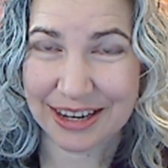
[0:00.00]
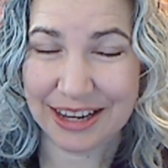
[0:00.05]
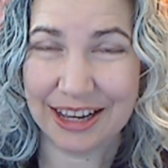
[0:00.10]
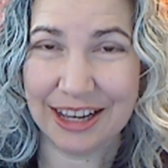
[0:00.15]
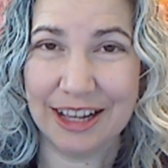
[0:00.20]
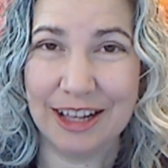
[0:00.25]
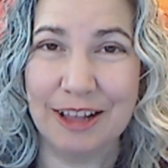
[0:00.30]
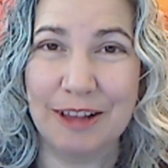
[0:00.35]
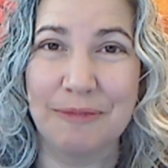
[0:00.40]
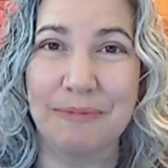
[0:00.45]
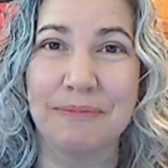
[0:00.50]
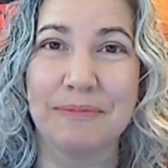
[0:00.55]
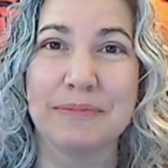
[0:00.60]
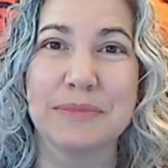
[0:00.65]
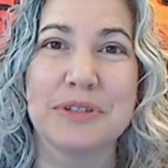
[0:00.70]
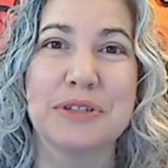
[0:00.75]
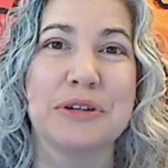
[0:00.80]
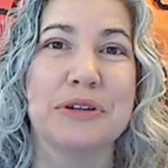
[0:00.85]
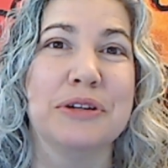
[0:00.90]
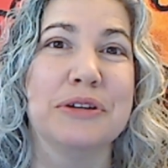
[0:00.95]

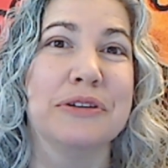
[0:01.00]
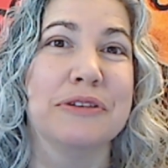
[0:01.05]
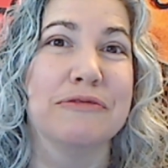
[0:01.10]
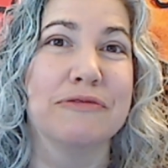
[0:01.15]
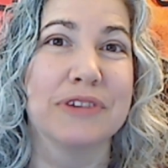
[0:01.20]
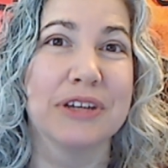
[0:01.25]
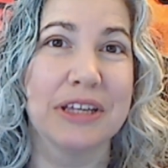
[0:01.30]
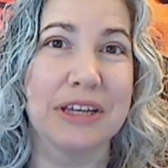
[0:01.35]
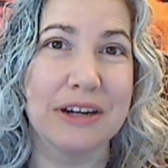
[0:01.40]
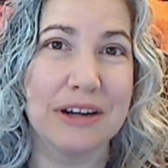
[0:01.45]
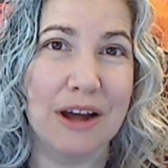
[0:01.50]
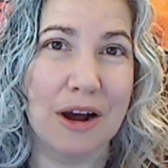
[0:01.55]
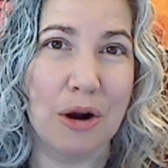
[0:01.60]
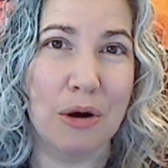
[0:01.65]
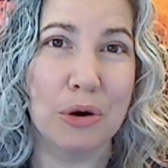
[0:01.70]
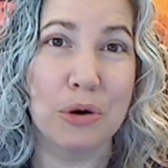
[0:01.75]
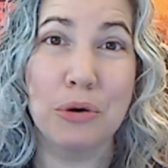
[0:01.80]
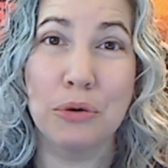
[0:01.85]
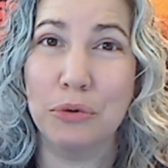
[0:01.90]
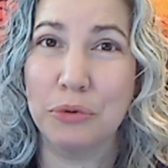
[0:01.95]
So you really know
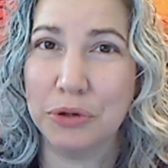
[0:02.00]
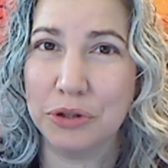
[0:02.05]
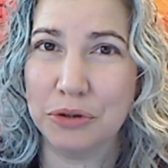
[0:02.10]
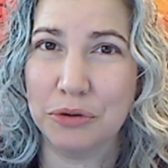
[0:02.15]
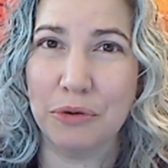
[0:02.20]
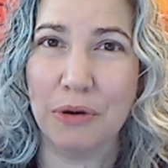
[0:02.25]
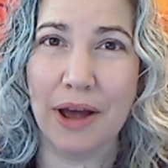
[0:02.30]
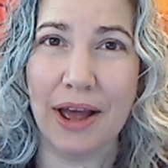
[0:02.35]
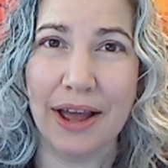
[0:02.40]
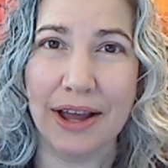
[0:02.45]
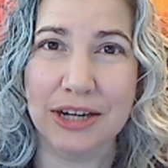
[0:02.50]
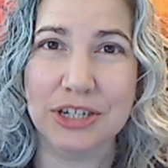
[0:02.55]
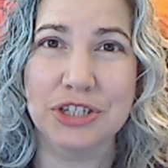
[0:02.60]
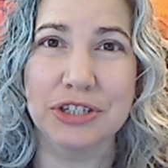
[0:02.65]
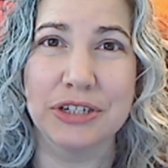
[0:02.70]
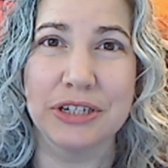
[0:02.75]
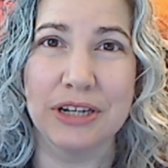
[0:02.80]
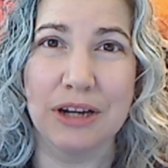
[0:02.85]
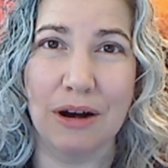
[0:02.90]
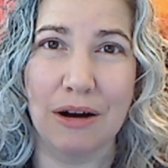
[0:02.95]
who you
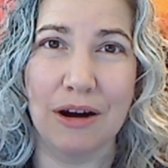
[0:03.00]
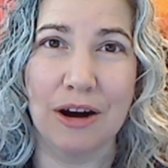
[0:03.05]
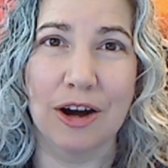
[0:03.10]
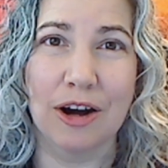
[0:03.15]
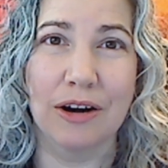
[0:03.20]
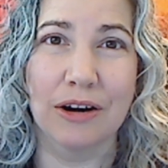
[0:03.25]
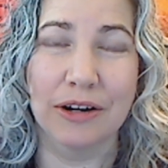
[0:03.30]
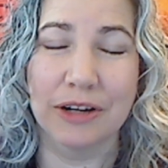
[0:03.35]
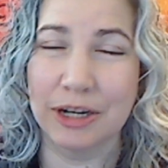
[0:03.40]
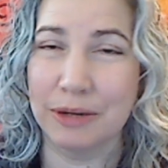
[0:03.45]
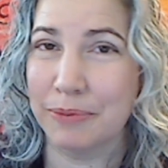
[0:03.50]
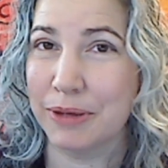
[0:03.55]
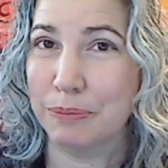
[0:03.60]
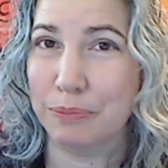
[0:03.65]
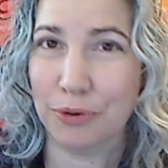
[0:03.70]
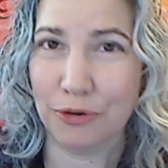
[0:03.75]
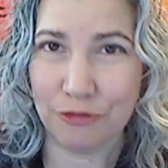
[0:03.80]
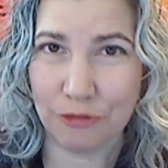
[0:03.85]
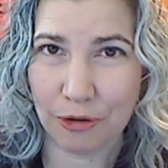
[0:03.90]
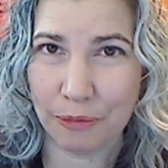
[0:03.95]
actually are going to be
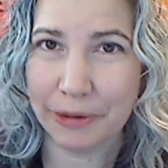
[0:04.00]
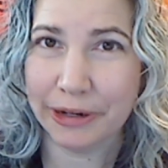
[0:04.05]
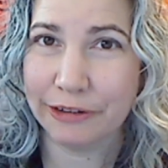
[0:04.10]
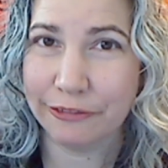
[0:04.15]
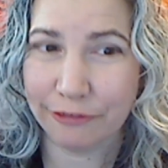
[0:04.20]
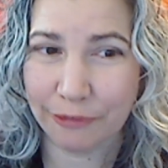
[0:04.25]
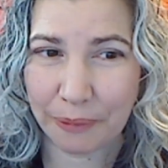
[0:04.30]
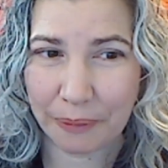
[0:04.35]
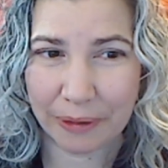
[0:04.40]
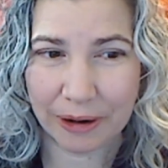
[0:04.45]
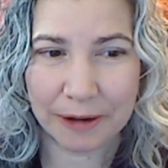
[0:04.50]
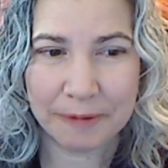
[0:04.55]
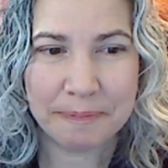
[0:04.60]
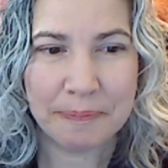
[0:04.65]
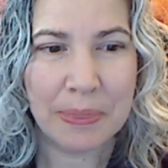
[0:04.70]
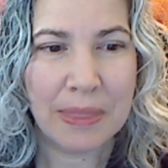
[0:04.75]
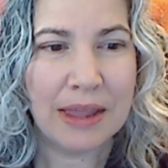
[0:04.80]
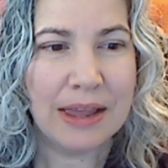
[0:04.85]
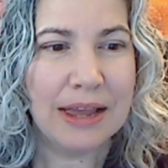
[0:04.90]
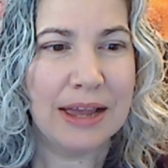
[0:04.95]
performing for.
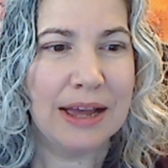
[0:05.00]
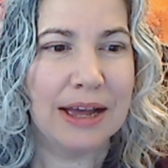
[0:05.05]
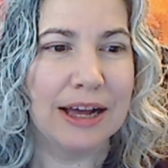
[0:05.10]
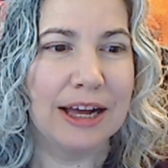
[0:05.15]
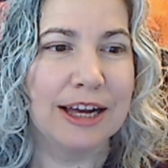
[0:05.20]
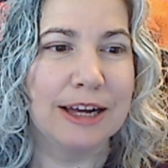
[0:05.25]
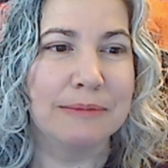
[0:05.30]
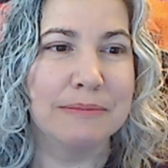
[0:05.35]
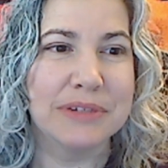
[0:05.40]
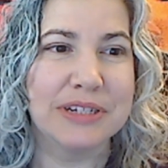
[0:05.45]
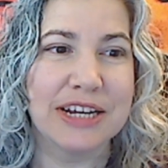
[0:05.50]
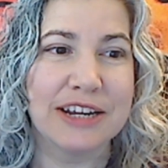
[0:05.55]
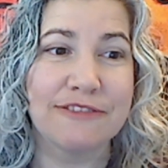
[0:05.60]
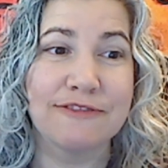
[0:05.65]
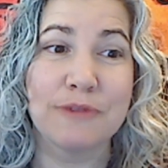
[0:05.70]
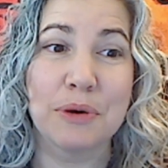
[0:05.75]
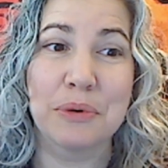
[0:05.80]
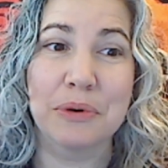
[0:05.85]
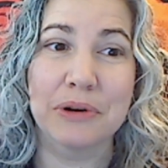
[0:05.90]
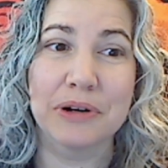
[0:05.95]
Day
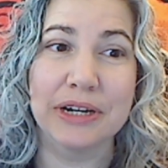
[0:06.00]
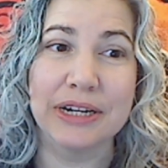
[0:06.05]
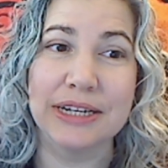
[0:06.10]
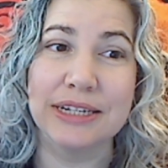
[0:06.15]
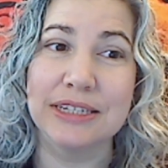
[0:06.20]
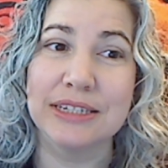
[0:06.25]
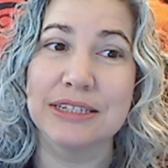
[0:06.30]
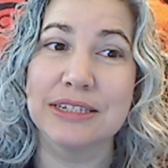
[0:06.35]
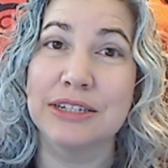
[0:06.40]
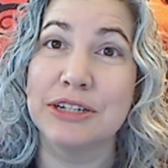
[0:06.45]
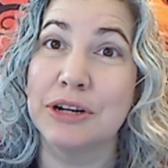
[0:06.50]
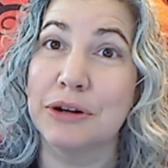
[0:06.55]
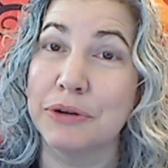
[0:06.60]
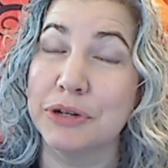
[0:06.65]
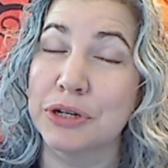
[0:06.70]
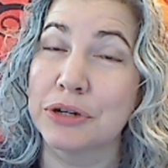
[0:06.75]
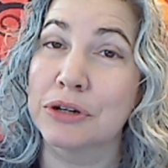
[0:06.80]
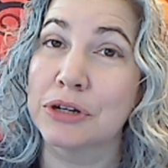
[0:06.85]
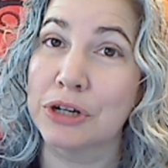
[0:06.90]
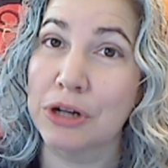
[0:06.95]
4 is Know
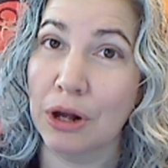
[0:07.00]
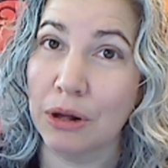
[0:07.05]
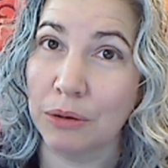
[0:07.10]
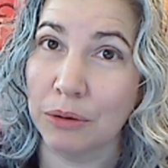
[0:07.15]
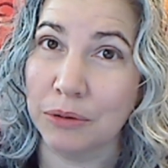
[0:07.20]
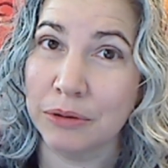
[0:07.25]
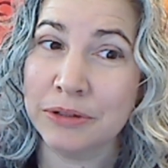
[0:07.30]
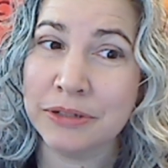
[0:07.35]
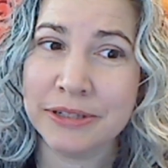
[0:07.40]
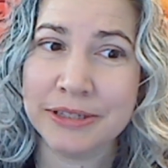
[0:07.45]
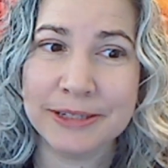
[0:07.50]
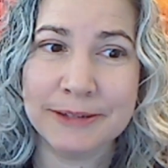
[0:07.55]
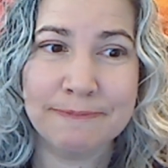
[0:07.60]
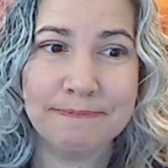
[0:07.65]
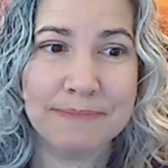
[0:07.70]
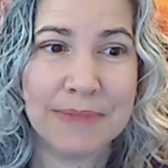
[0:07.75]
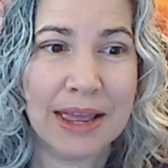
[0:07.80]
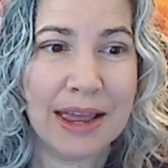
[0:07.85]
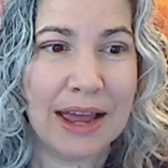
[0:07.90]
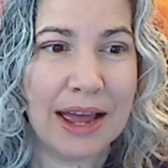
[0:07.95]
Your Goals.
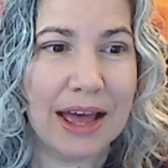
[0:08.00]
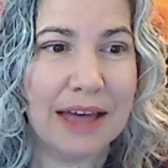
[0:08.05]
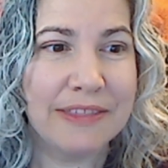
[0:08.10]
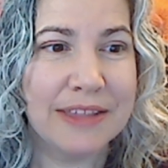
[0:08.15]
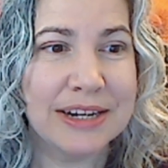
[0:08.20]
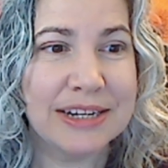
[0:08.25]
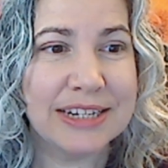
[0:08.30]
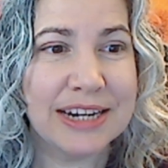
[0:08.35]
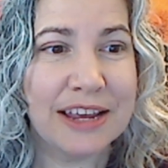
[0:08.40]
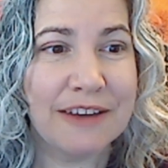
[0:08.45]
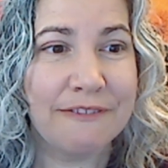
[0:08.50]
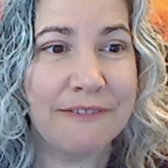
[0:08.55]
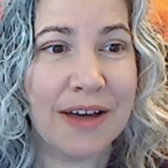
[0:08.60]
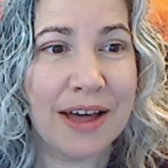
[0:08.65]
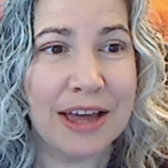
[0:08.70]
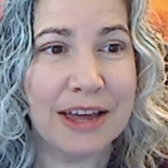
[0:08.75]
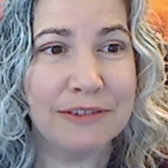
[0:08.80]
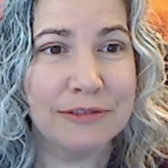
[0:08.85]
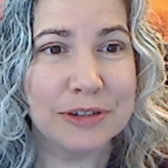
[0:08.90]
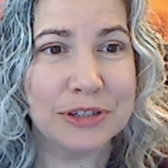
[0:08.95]
And then day
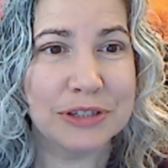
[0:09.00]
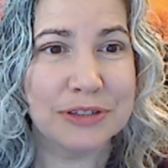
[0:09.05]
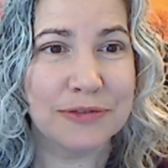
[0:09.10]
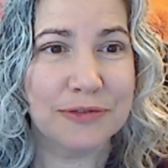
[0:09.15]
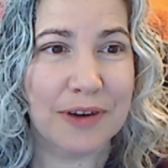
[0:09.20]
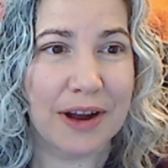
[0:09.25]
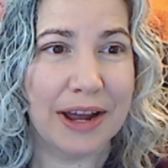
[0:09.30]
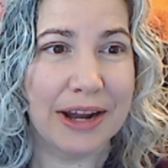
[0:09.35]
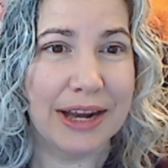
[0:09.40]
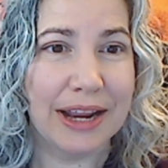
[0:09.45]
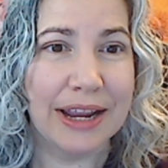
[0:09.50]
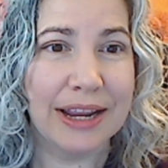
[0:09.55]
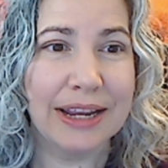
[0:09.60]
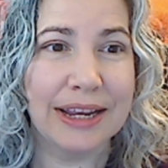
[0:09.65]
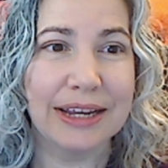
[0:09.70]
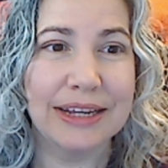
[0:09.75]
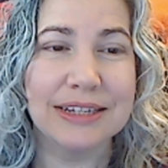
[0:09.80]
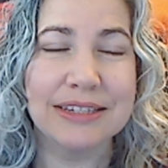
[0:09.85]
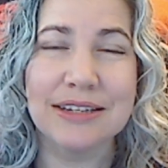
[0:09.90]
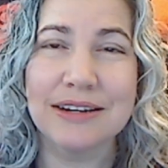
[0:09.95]
5, which is
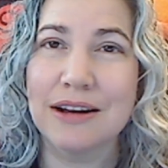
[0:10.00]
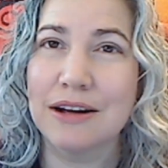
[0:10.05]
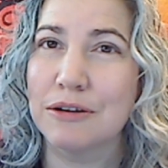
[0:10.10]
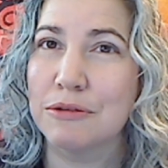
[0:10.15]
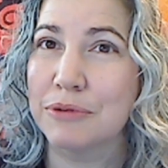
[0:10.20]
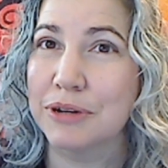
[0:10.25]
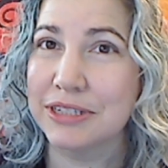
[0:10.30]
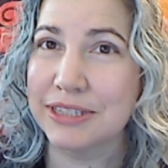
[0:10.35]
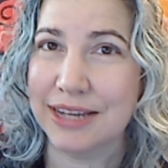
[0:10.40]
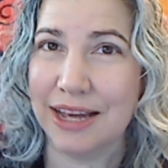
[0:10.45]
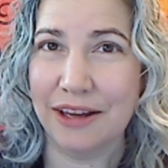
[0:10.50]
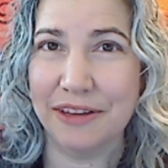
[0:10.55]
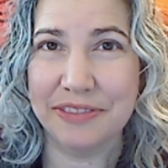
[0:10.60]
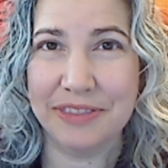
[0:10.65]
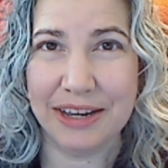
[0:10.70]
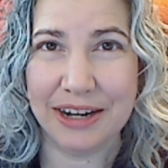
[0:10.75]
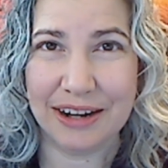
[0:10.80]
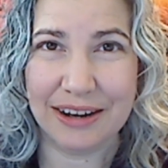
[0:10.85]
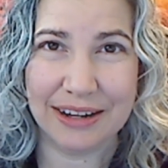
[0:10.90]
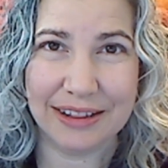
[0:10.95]
Friday, is Know What's Out
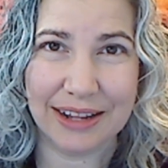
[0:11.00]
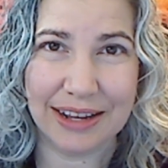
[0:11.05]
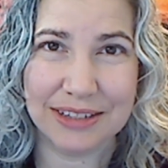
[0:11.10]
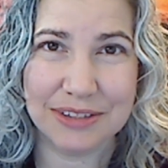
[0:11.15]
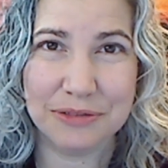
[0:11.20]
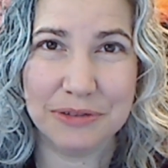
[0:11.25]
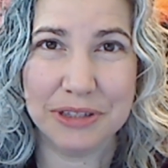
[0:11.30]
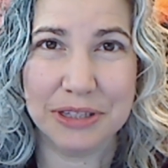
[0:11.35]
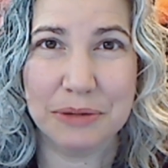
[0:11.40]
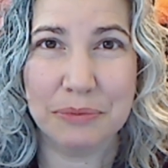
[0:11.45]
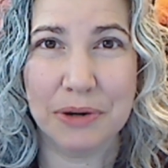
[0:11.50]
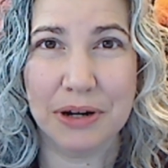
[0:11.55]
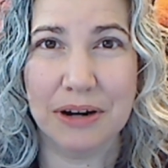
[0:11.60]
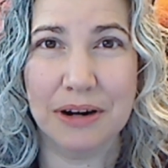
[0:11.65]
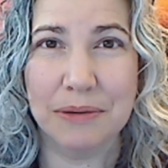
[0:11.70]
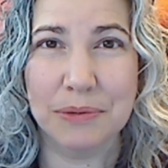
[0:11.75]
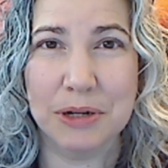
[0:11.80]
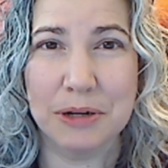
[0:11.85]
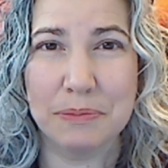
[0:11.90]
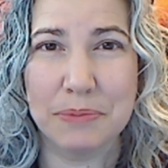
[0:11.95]
There. And that's really where
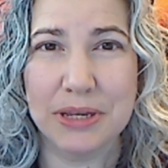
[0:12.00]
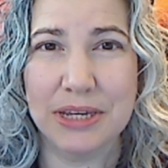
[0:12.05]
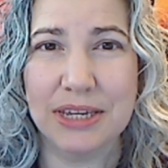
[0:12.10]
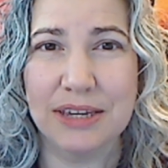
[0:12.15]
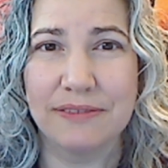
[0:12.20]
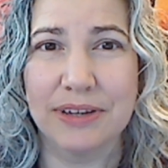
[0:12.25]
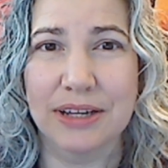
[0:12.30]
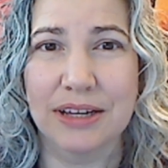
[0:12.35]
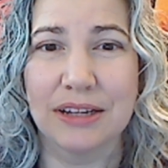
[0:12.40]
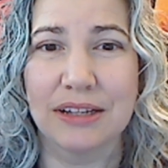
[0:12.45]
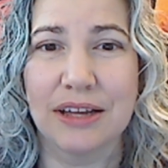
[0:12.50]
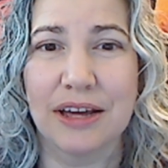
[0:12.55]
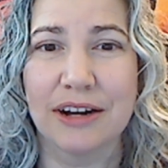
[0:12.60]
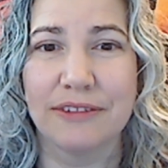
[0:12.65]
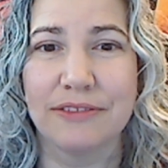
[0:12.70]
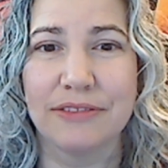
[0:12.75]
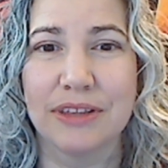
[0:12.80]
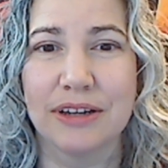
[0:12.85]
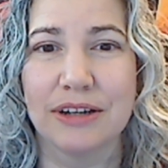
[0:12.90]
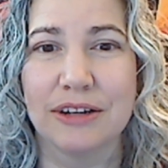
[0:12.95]
I'm going to be giving a lot
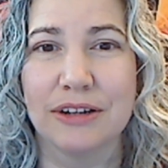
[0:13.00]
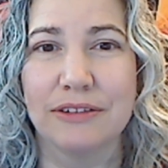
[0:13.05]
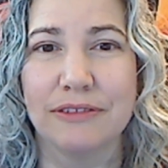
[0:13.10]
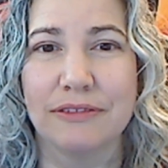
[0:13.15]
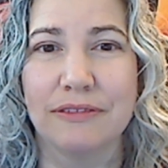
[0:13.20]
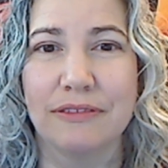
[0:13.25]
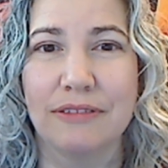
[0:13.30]
of the